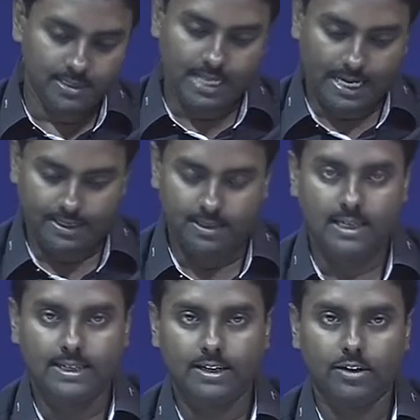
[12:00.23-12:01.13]
that
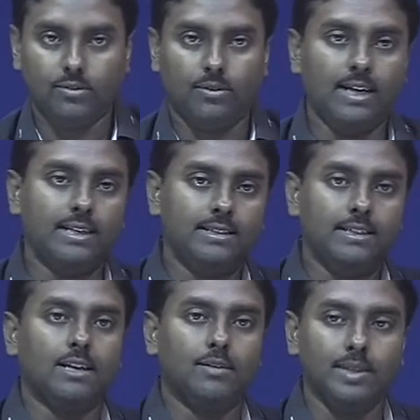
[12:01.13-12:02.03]
later on, why
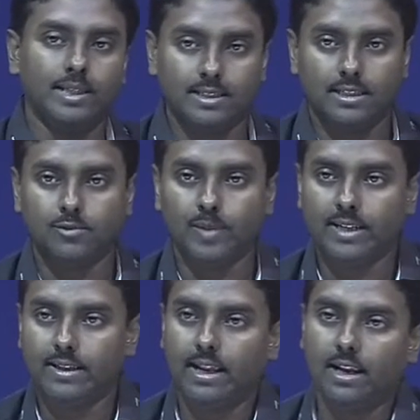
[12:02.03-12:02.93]
digital communication is better
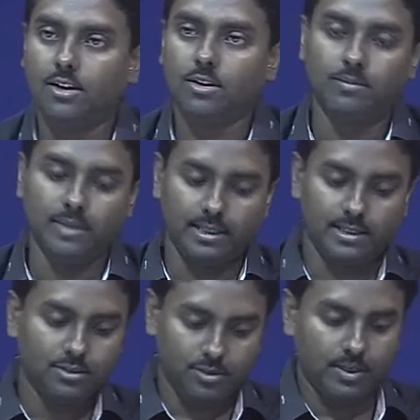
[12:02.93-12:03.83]
than analog
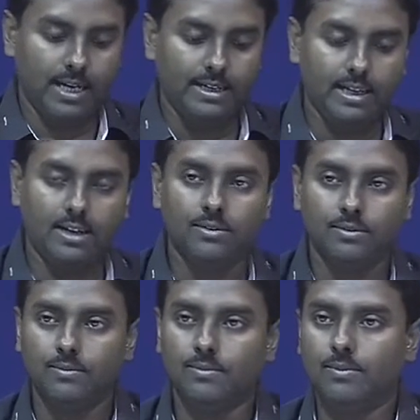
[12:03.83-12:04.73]
communication. So, right now
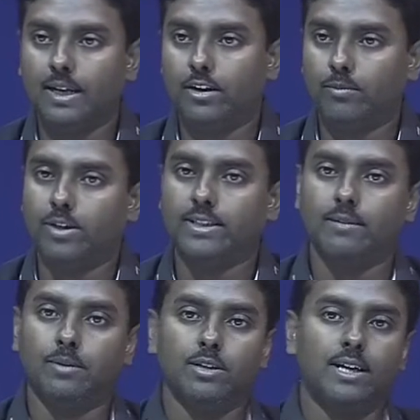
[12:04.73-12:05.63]
we are not bothered
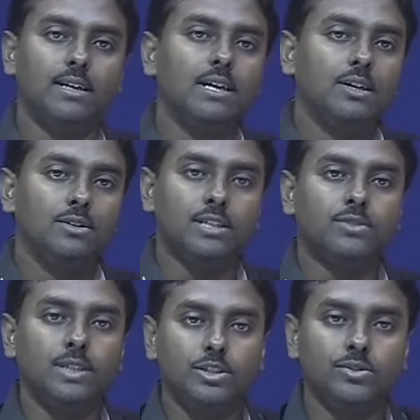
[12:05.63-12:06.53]
about that, we just
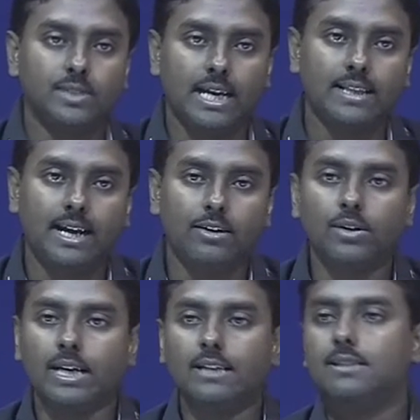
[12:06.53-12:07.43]
wish to say that
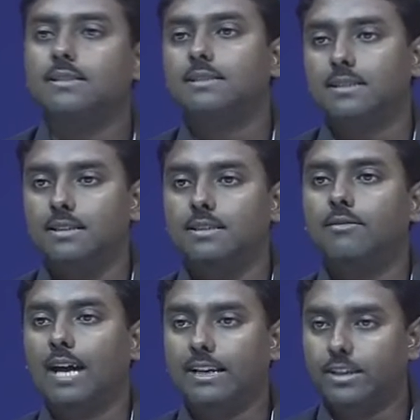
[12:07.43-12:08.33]
okay, this is a
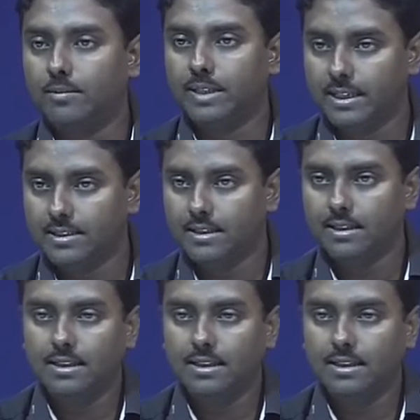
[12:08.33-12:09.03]
valid communication